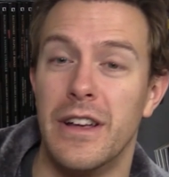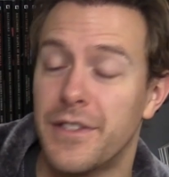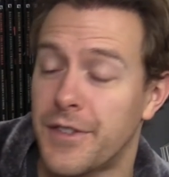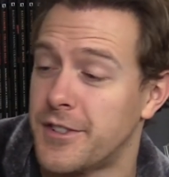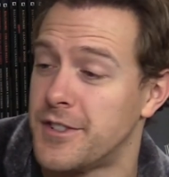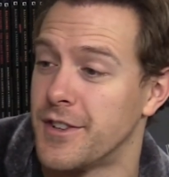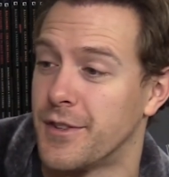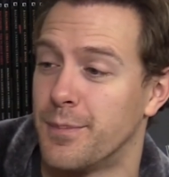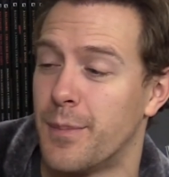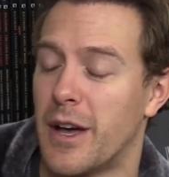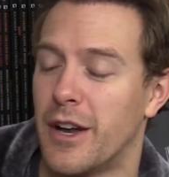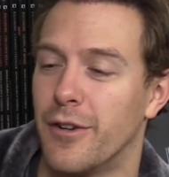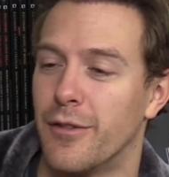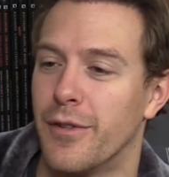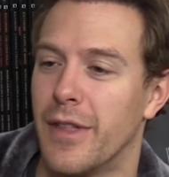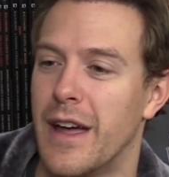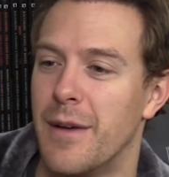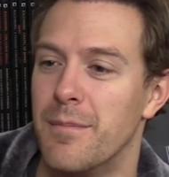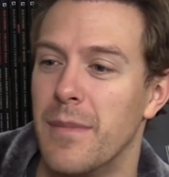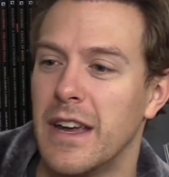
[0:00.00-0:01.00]
It's just yeah. better
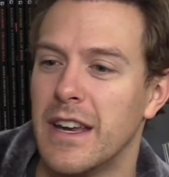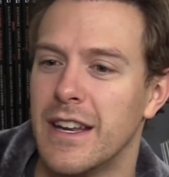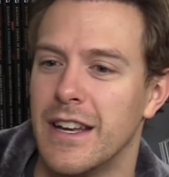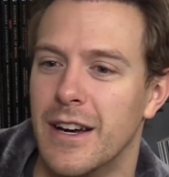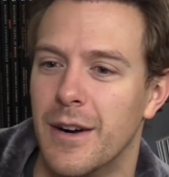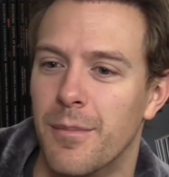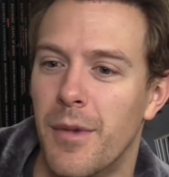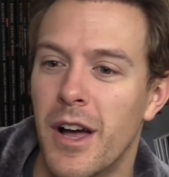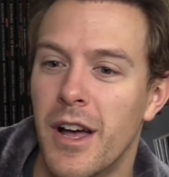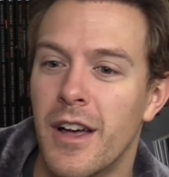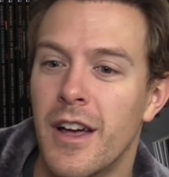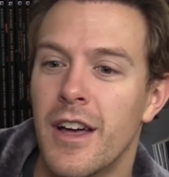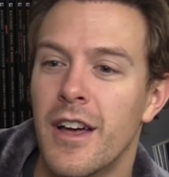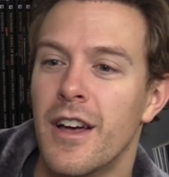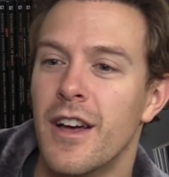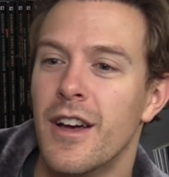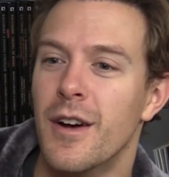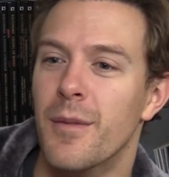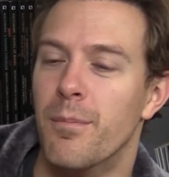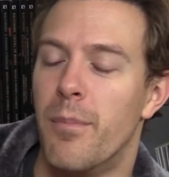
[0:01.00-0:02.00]
for that medium.
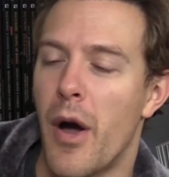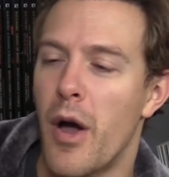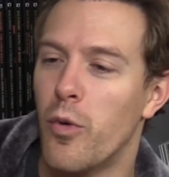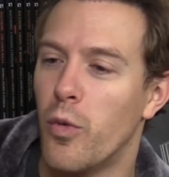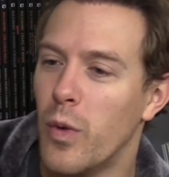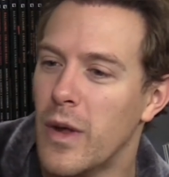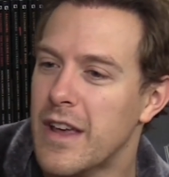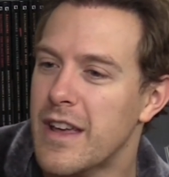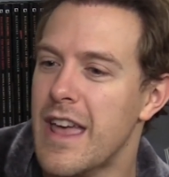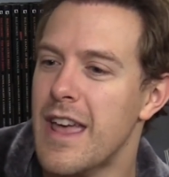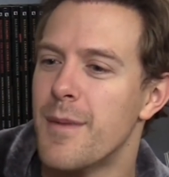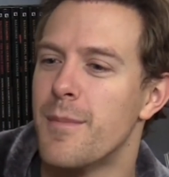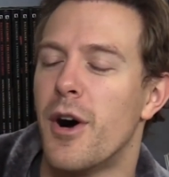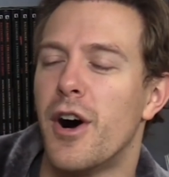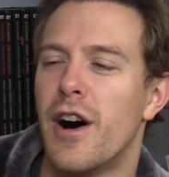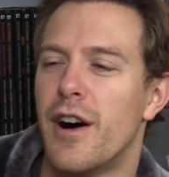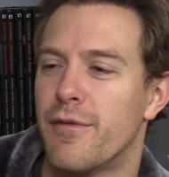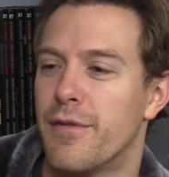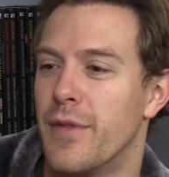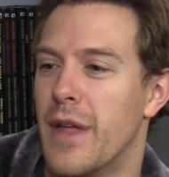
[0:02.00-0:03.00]
But we came
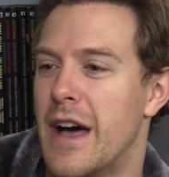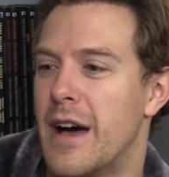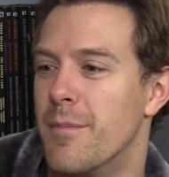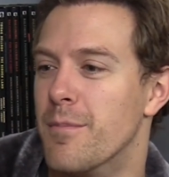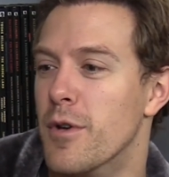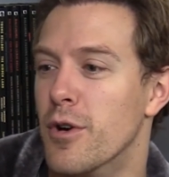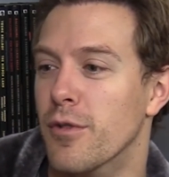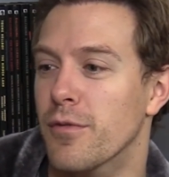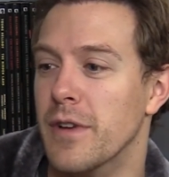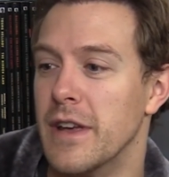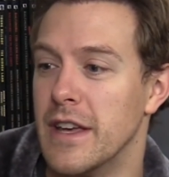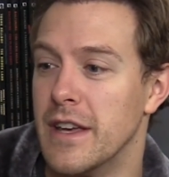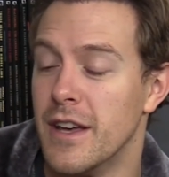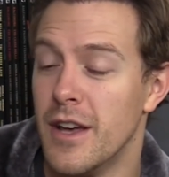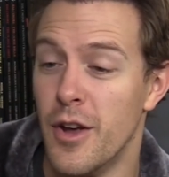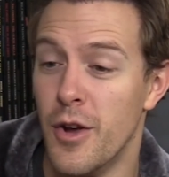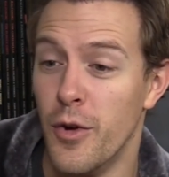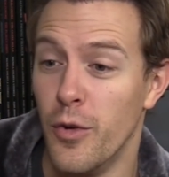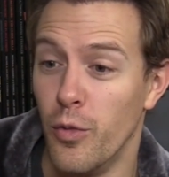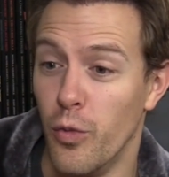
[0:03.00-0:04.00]
off that movie
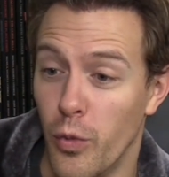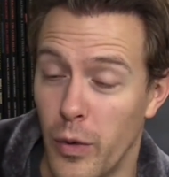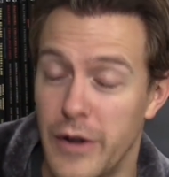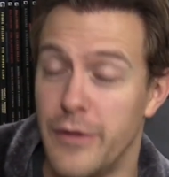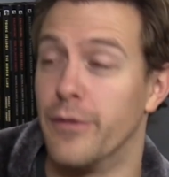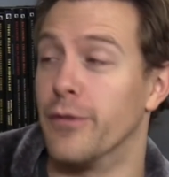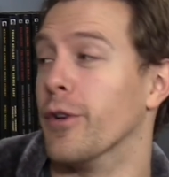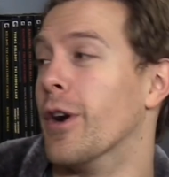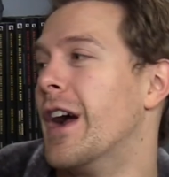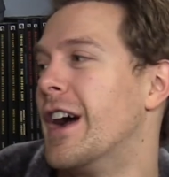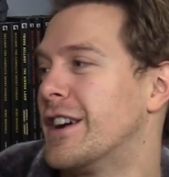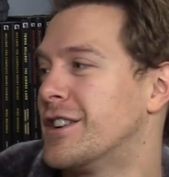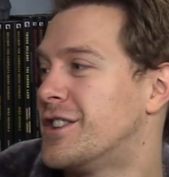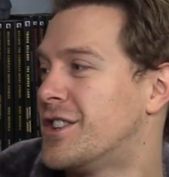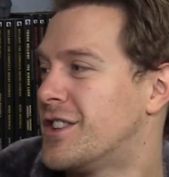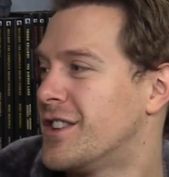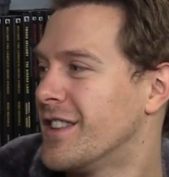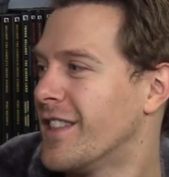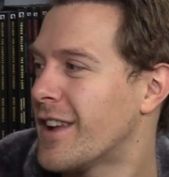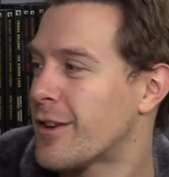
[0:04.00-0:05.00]

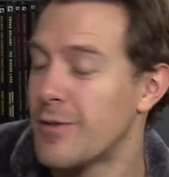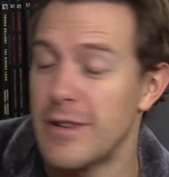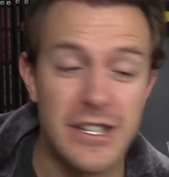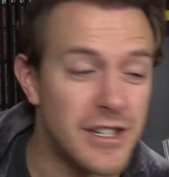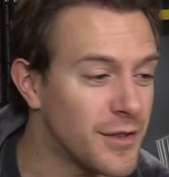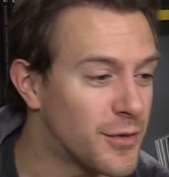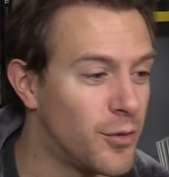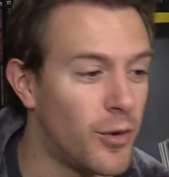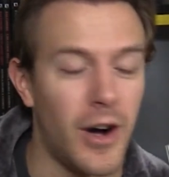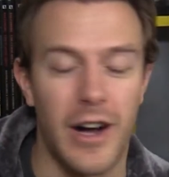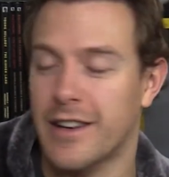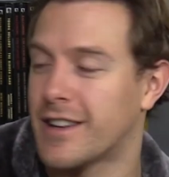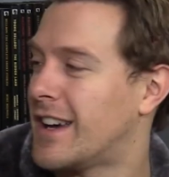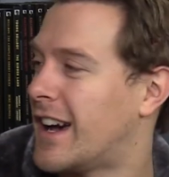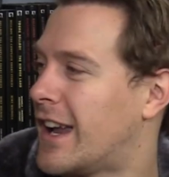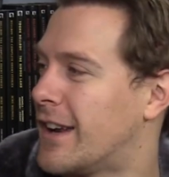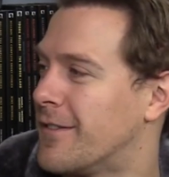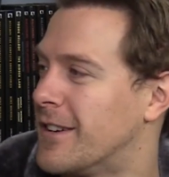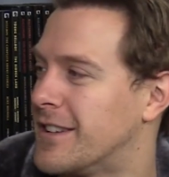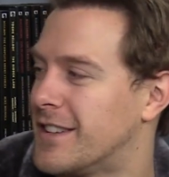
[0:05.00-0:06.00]
refreshed. Like we just walked
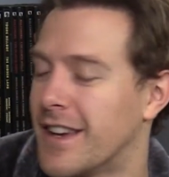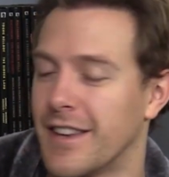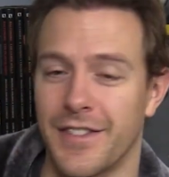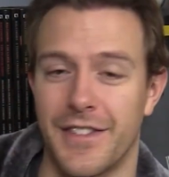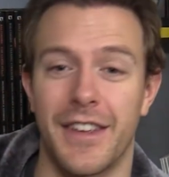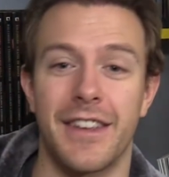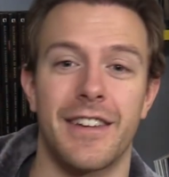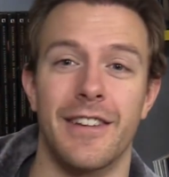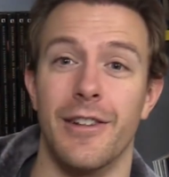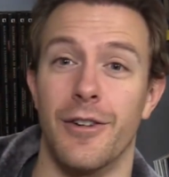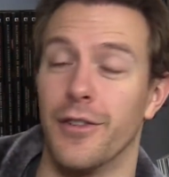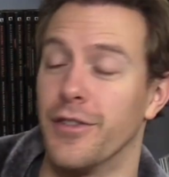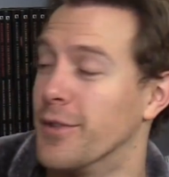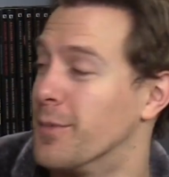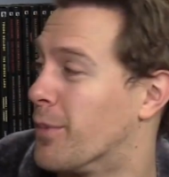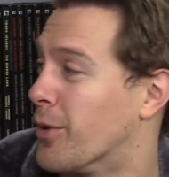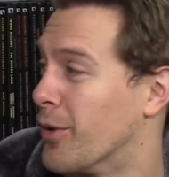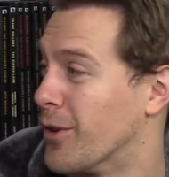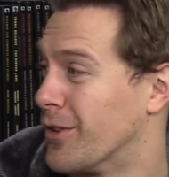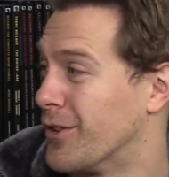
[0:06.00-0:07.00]
out of a testicular
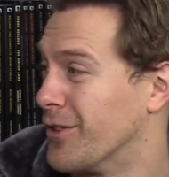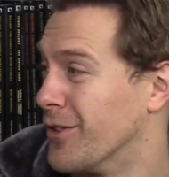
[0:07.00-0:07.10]
support